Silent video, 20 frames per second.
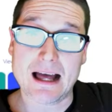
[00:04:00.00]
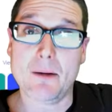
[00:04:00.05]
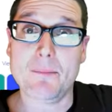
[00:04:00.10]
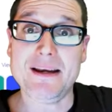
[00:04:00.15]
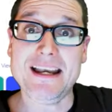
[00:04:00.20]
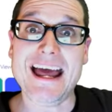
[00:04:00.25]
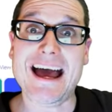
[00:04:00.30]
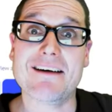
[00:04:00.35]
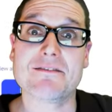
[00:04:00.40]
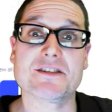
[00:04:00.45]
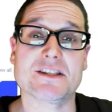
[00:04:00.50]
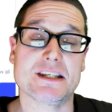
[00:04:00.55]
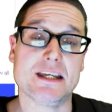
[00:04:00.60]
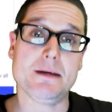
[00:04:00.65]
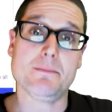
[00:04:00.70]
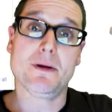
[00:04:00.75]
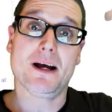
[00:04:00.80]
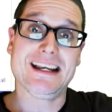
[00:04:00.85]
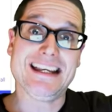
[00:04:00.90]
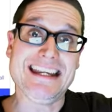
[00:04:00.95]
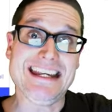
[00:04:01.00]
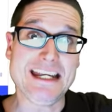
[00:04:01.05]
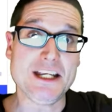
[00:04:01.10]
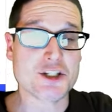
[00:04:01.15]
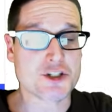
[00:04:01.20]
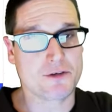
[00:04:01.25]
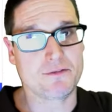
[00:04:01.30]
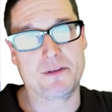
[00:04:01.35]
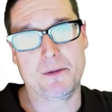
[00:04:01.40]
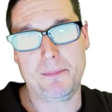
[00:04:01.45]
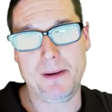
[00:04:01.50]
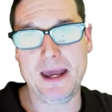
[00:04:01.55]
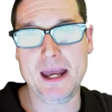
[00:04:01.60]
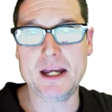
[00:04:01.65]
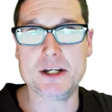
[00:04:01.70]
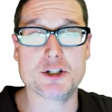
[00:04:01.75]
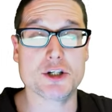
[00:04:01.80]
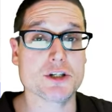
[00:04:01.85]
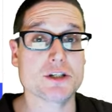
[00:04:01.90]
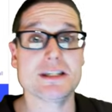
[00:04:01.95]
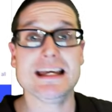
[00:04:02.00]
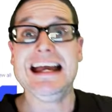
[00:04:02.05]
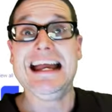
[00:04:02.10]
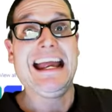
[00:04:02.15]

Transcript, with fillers: me to have schema on each of the pages.